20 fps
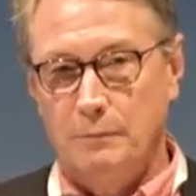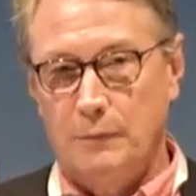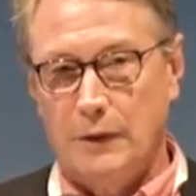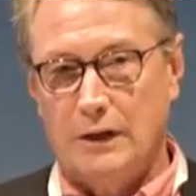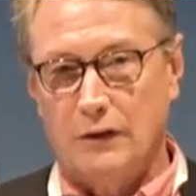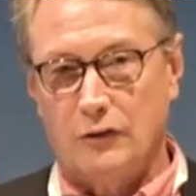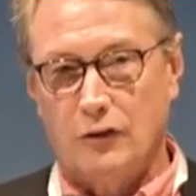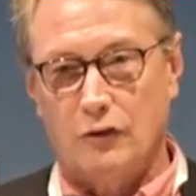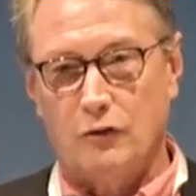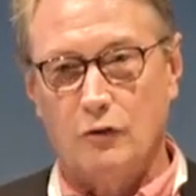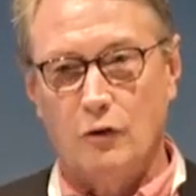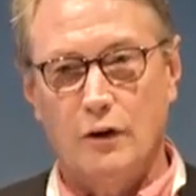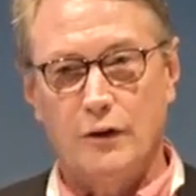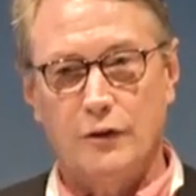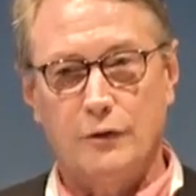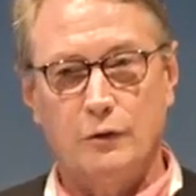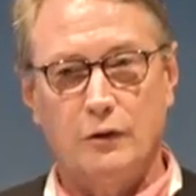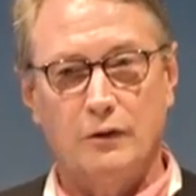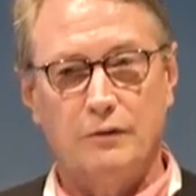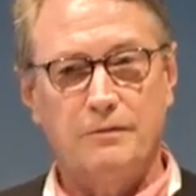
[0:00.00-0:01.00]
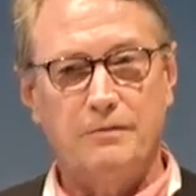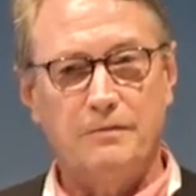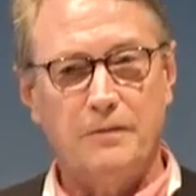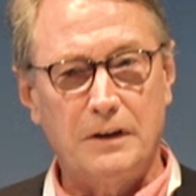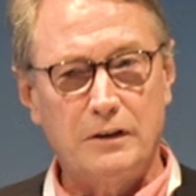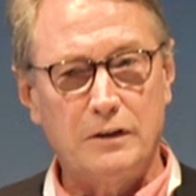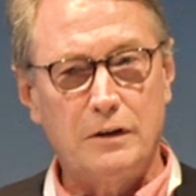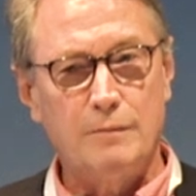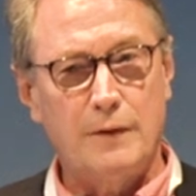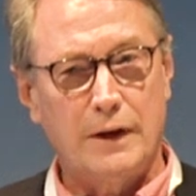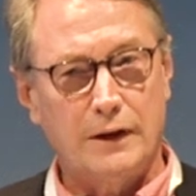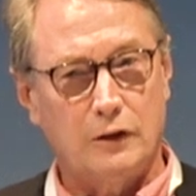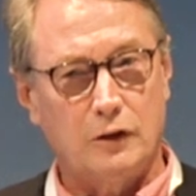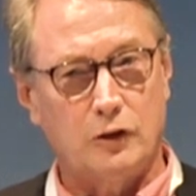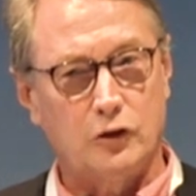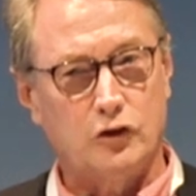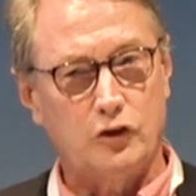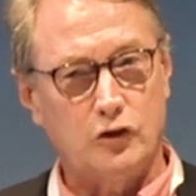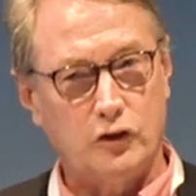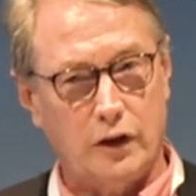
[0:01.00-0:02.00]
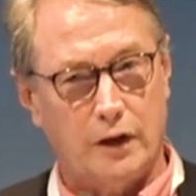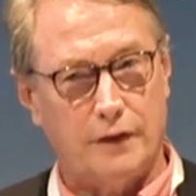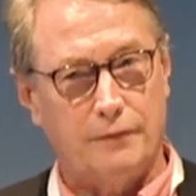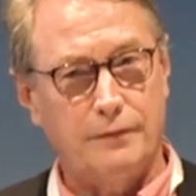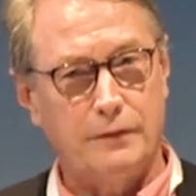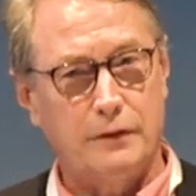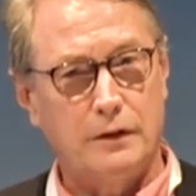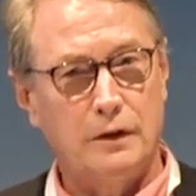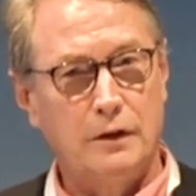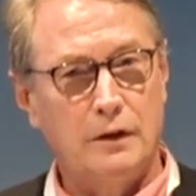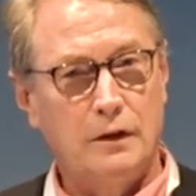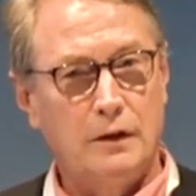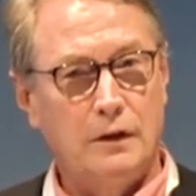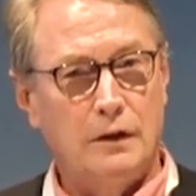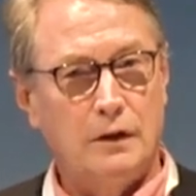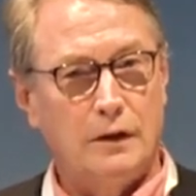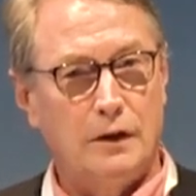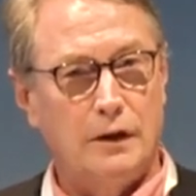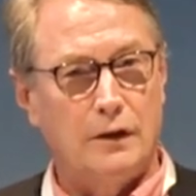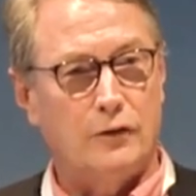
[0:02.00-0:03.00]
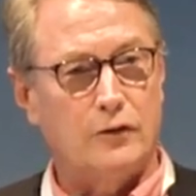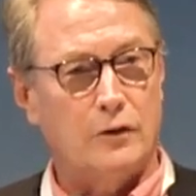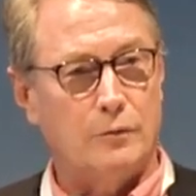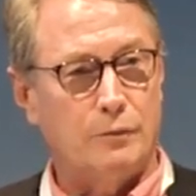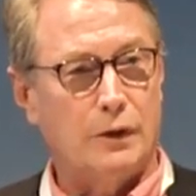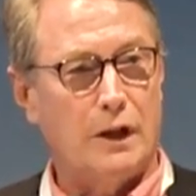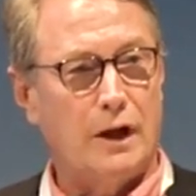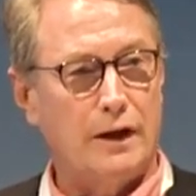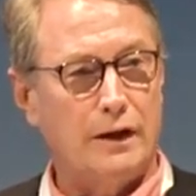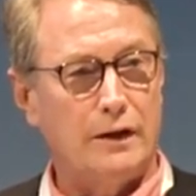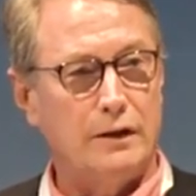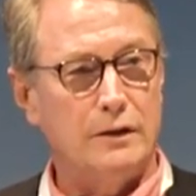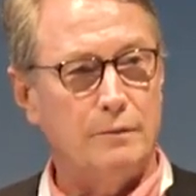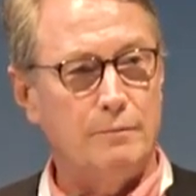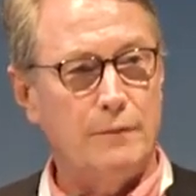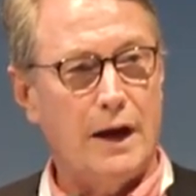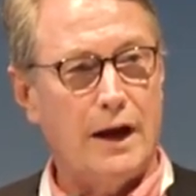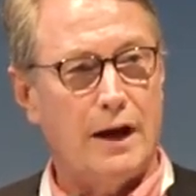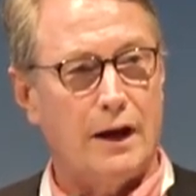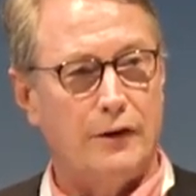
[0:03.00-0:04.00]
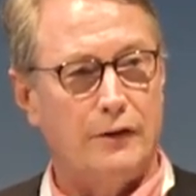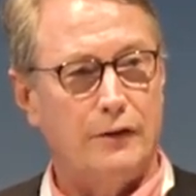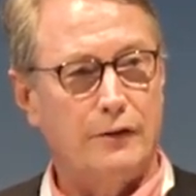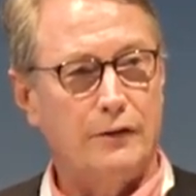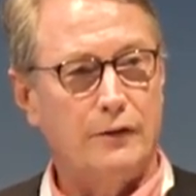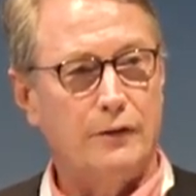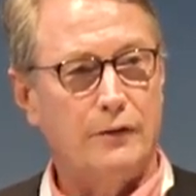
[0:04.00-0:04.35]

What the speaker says: because it's going through a fundamental shift in supply and demand.